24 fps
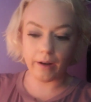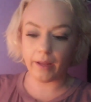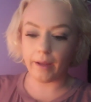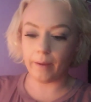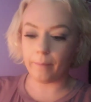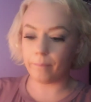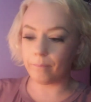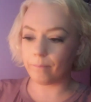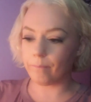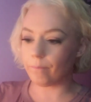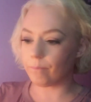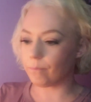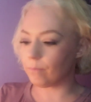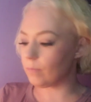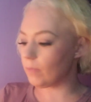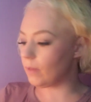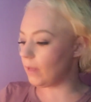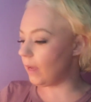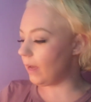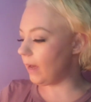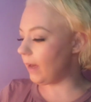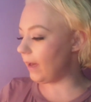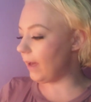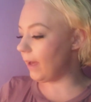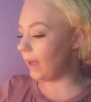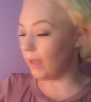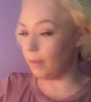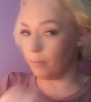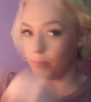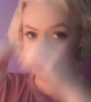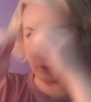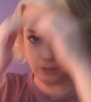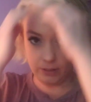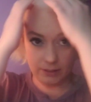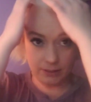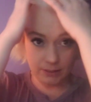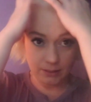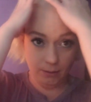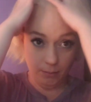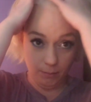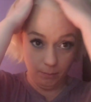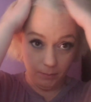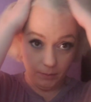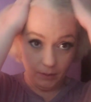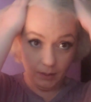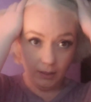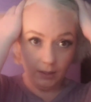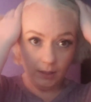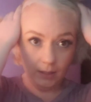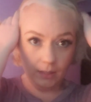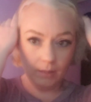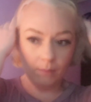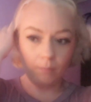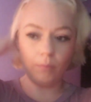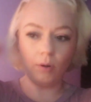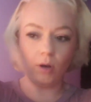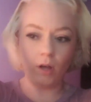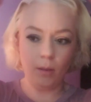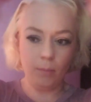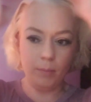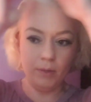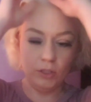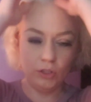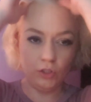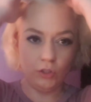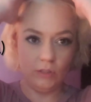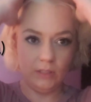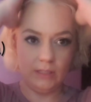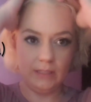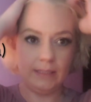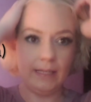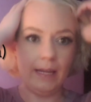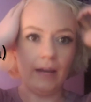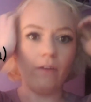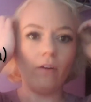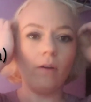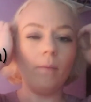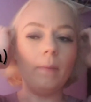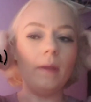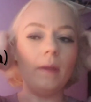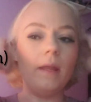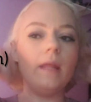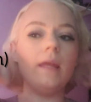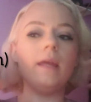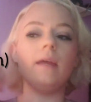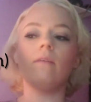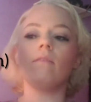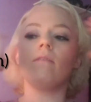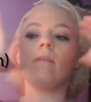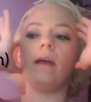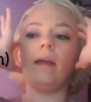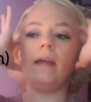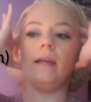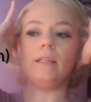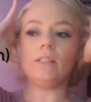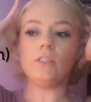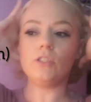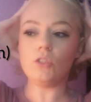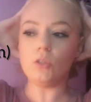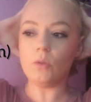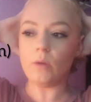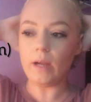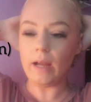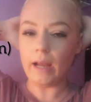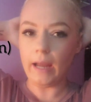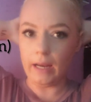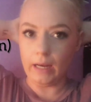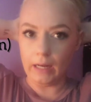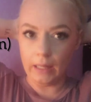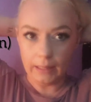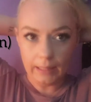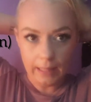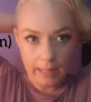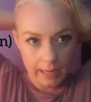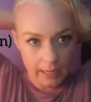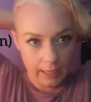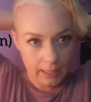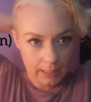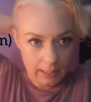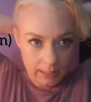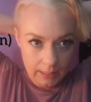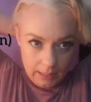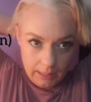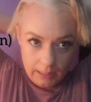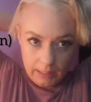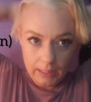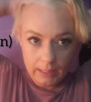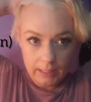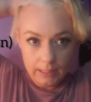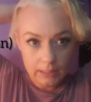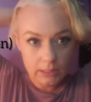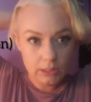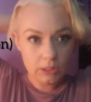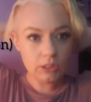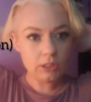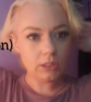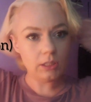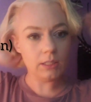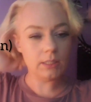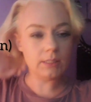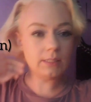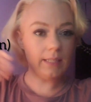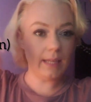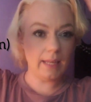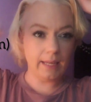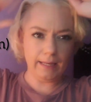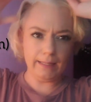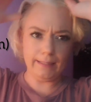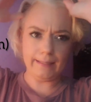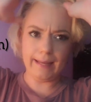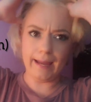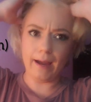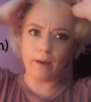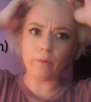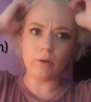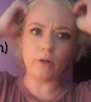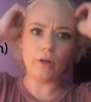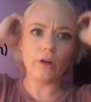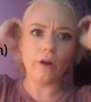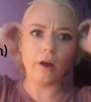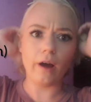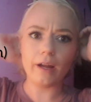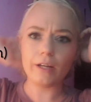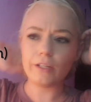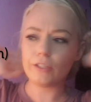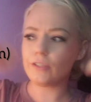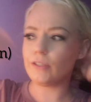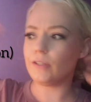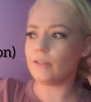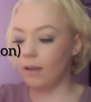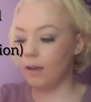it, I put some Paul Mitchell serum in it, right, to kind of like take it down a notch.